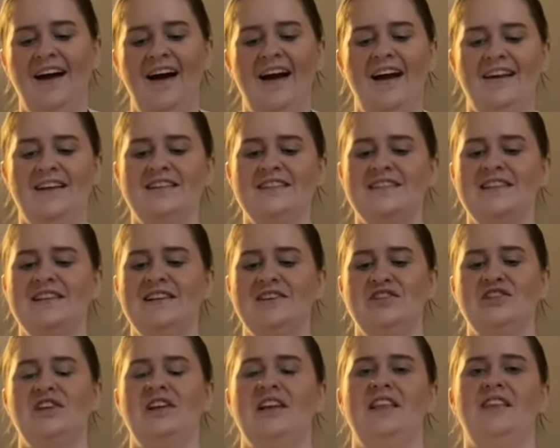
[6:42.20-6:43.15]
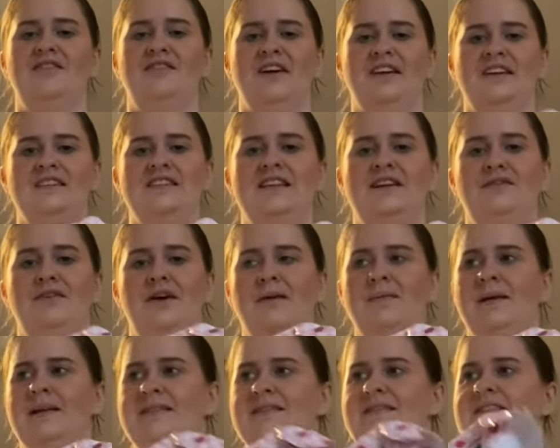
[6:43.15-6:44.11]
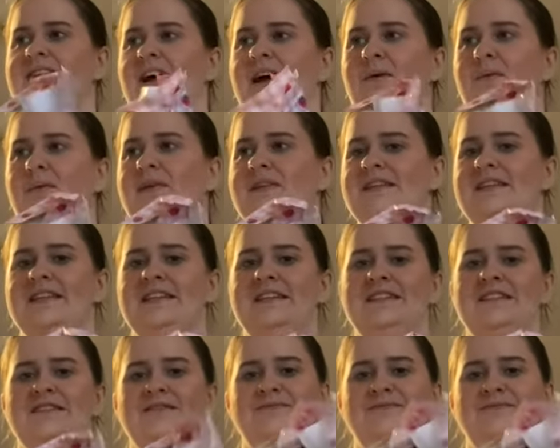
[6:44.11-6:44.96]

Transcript: And it's literally the fantasy romance that I wanted.